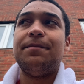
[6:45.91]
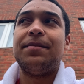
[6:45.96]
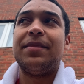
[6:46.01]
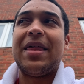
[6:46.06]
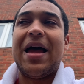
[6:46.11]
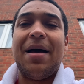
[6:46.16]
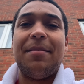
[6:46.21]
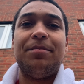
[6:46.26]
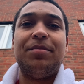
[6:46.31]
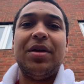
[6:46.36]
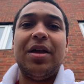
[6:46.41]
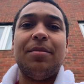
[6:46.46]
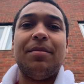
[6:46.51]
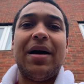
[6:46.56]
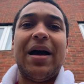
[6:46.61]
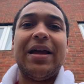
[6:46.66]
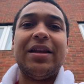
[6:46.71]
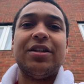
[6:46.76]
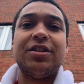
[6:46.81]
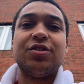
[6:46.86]
that
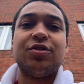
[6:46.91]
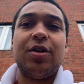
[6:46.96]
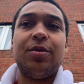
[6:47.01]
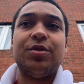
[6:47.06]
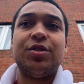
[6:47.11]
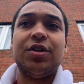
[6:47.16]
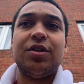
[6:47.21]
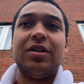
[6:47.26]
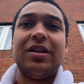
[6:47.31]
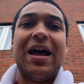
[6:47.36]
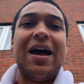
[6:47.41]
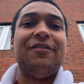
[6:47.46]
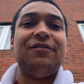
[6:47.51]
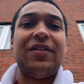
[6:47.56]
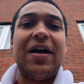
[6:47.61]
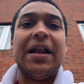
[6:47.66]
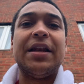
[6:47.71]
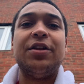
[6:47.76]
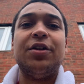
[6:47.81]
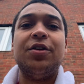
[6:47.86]
BMI description, that
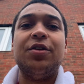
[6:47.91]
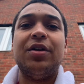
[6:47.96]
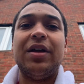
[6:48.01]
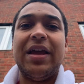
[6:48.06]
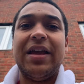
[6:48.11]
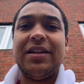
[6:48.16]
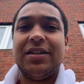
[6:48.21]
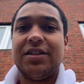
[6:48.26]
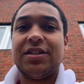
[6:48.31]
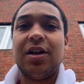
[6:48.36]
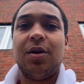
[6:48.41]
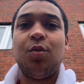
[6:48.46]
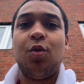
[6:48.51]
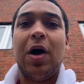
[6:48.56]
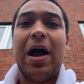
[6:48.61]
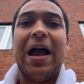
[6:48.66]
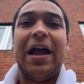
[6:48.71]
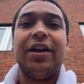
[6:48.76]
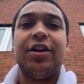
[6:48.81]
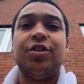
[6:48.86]
value, is
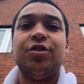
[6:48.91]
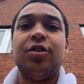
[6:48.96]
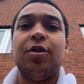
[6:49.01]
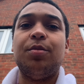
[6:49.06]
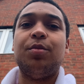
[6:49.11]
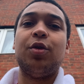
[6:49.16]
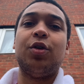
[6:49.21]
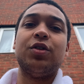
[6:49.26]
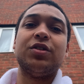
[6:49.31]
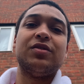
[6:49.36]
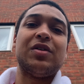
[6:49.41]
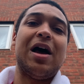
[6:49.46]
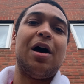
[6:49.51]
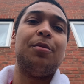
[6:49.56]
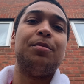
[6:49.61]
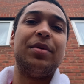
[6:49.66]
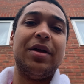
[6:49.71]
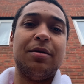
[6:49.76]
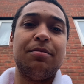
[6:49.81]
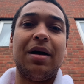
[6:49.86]
somewhat accurate because of how
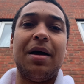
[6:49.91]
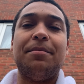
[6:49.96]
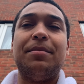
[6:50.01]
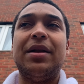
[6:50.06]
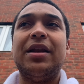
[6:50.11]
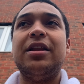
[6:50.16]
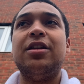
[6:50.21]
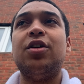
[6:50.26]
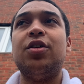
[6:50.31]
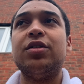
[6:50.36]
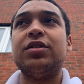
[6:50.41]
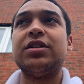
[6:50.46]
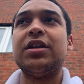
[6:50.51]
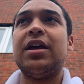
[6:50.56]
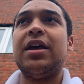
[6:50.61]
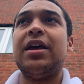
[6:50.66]
big my belly looks.